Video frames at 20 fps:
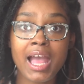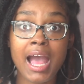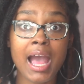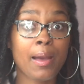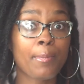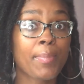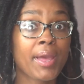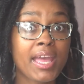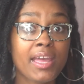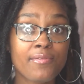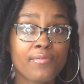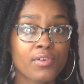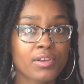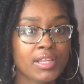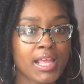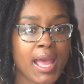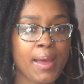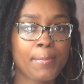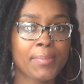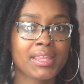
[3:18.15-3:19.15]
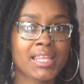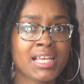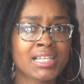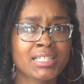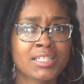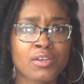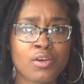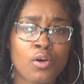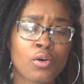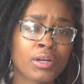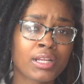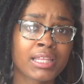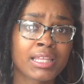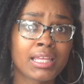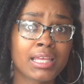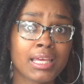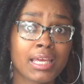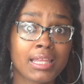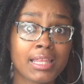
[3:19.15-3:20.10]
I pay for that, but that's the only thing,